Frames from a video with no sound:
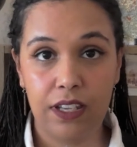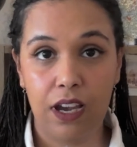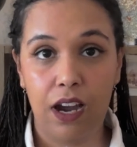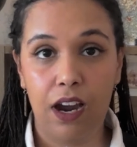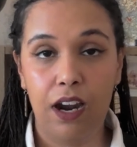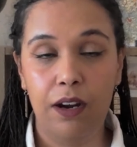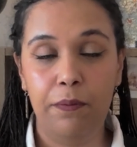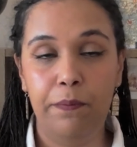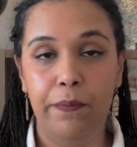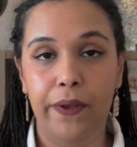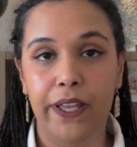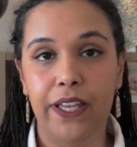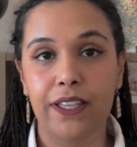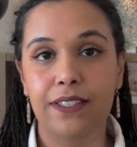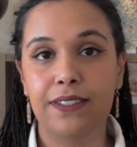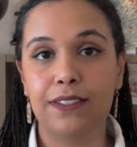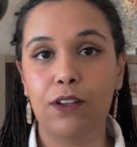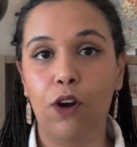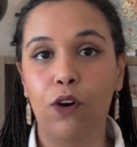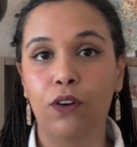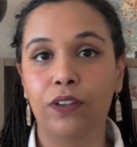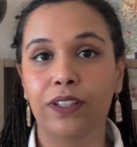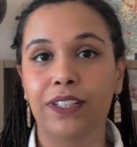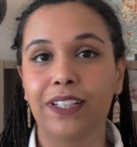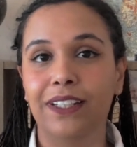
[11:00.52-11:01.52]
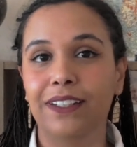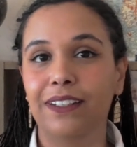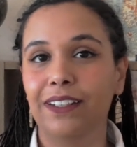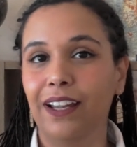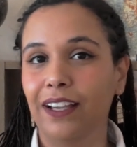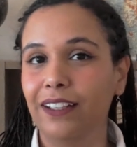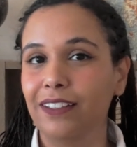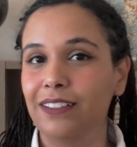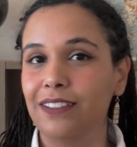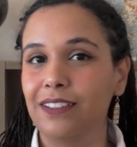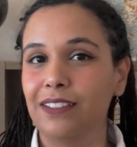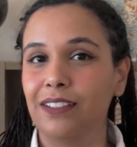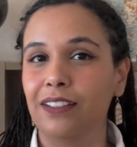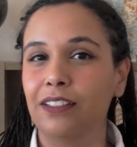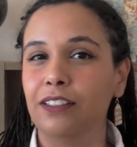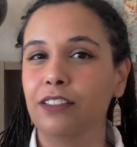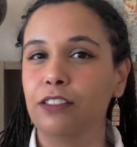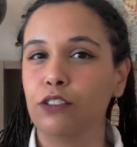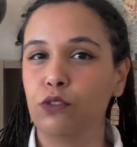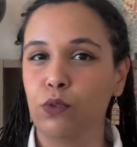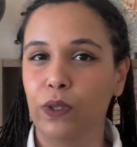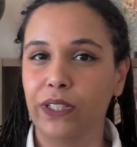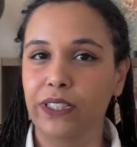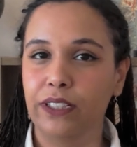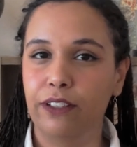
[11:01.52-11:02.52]
are based on the
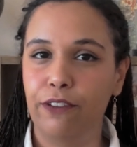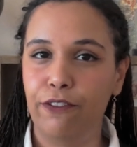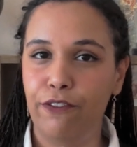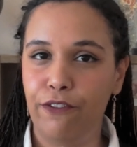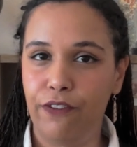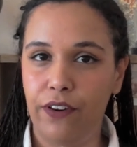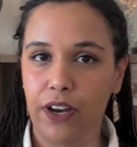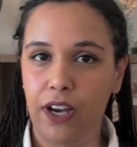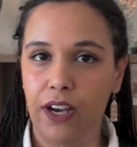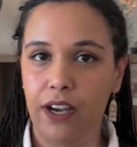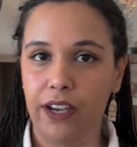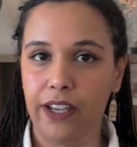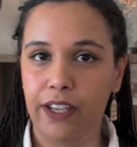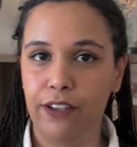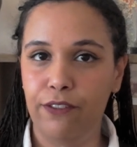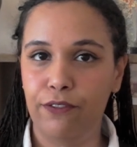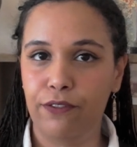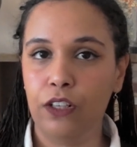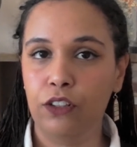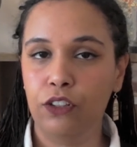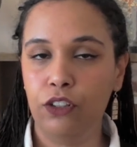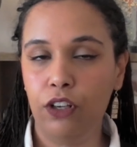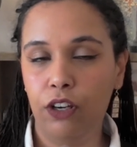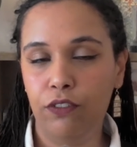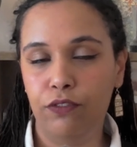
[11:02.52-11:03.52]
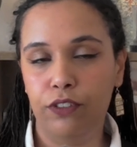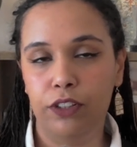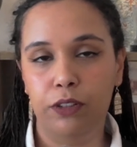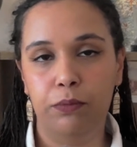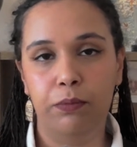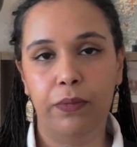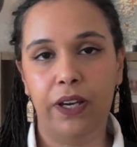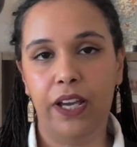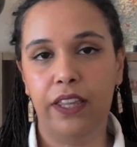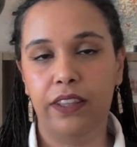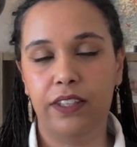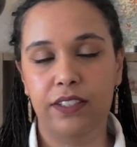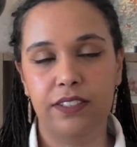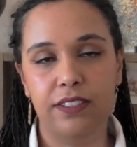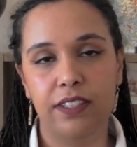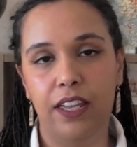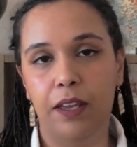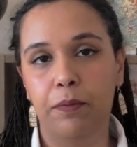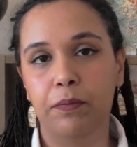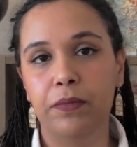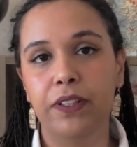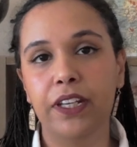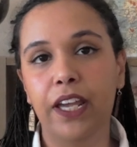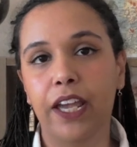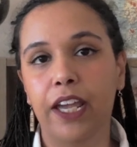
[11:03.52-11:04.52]
1925 novel by the
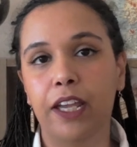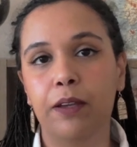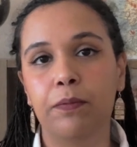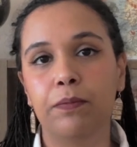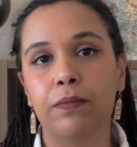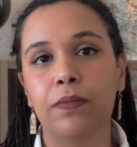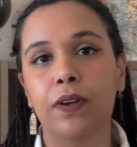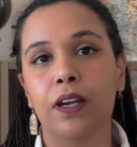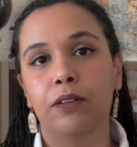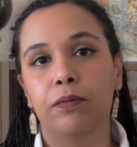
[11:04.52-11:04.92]
same name